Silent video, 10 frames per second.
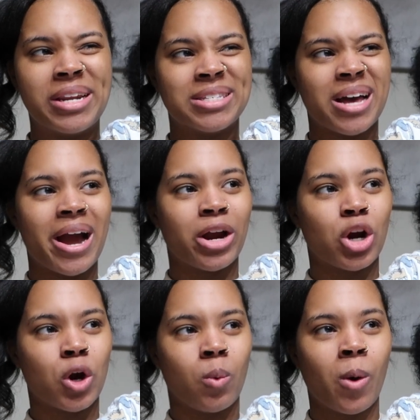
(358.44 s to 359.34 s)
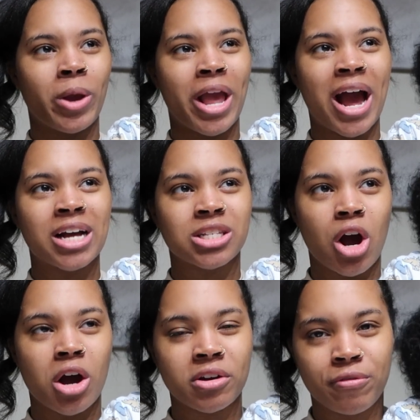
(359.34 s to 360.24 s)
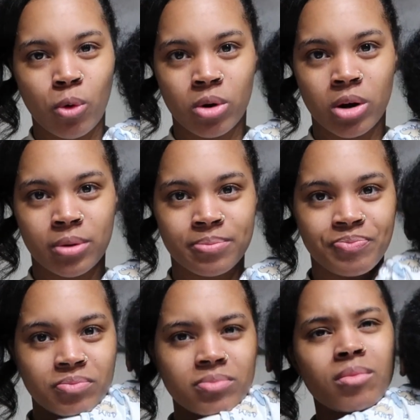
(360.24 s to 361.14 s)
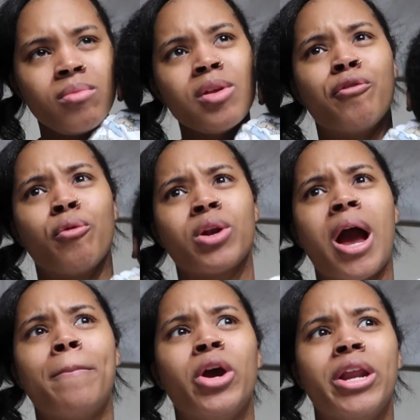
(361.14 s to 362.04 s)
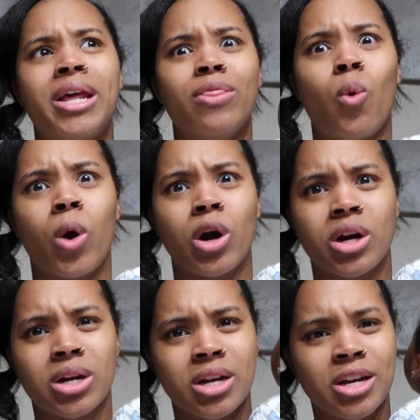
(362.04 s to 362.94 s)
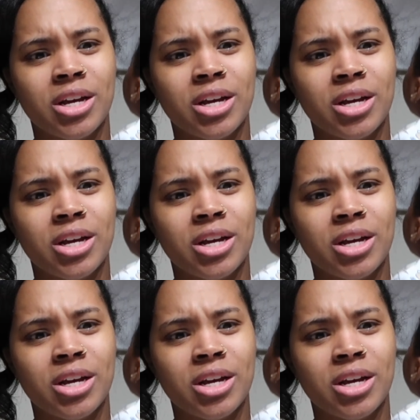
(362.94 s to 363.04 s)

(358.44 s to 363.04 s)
desire, what we ask God for? if we're not putting in the work